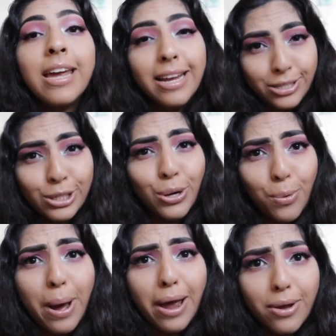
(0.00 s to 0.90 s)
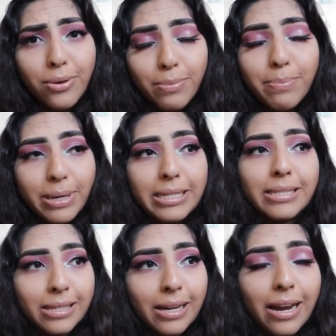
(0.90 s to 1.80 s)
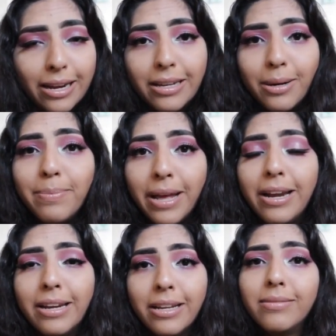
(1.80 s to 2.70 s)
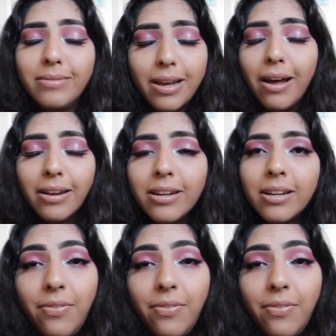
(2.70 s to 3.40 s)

It took a while, but I ended up getting it done.